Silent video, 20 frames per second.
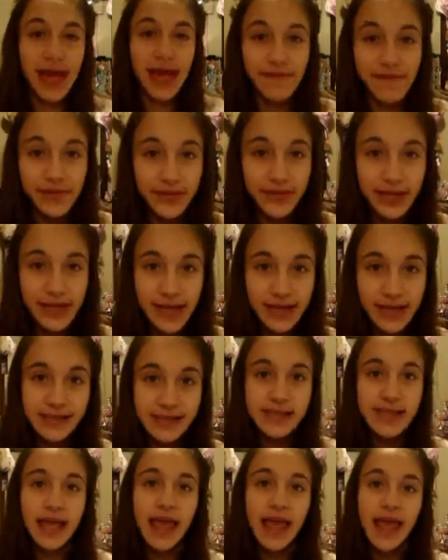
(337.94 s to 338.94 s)
everyone
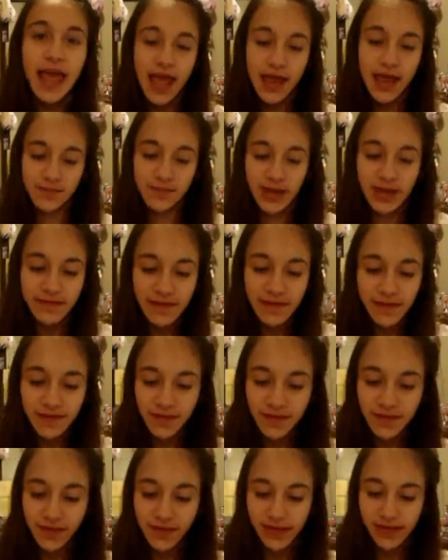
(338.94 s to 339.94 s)
else. And my
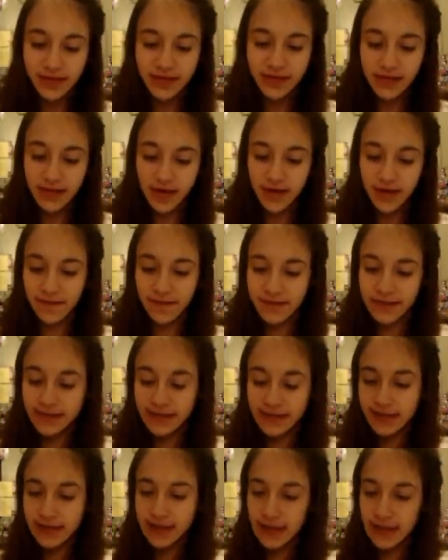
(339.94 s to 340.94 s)
favorite fall scarf
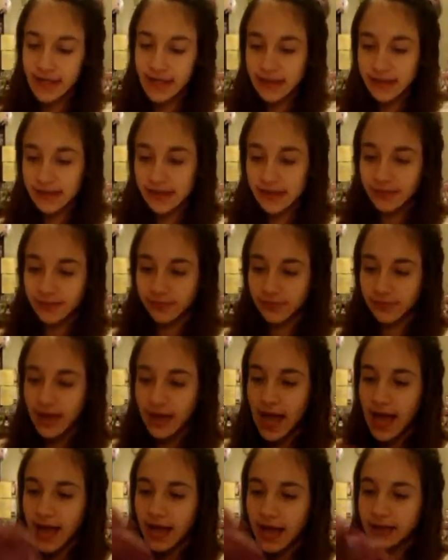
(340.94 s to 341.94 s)
is this
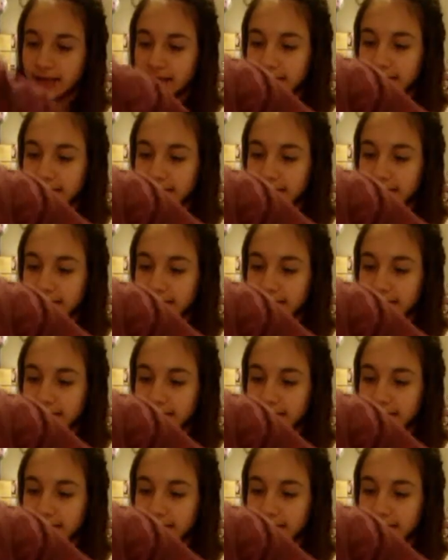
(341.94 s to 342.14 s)
red